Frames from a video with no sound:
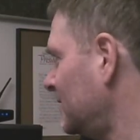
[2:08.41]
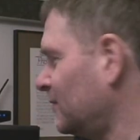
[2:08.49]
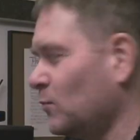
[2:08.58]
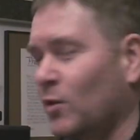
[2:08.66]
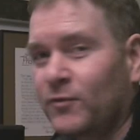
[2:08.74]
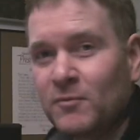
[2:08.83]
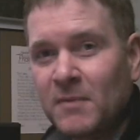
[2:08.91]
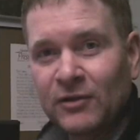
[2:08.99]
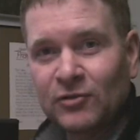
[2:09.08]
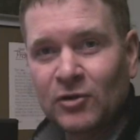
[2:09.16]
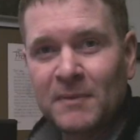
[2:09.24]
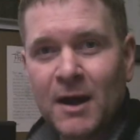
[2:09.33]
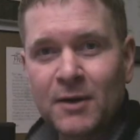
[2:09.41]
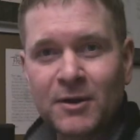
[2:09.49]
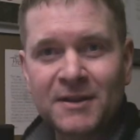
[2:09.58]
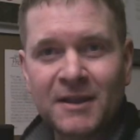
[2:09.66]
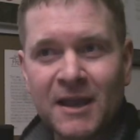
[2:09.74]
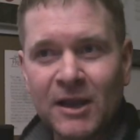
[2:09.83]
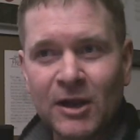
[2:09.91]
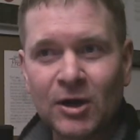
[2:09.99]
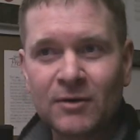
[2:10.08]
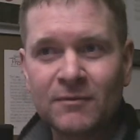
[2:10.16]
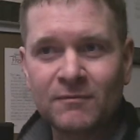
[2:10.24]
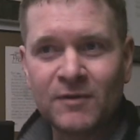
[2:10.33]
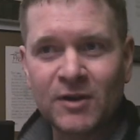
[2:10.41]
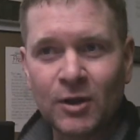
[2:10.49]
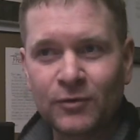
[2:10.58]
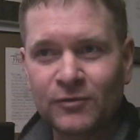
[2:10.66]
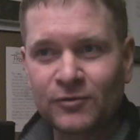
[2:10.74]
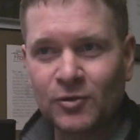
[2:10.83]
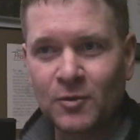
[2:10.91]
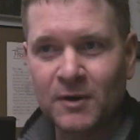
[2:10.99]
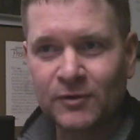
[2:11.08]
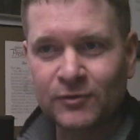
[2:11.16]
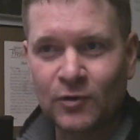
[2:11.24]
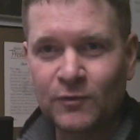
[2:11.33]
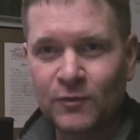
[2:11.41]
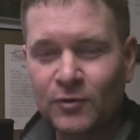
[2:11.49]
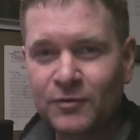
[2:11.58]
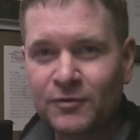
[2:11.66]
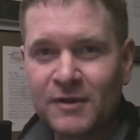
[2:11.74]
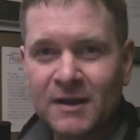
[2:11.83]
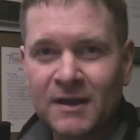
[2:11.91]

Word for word: there's more information about it here, videos and so on and so forth.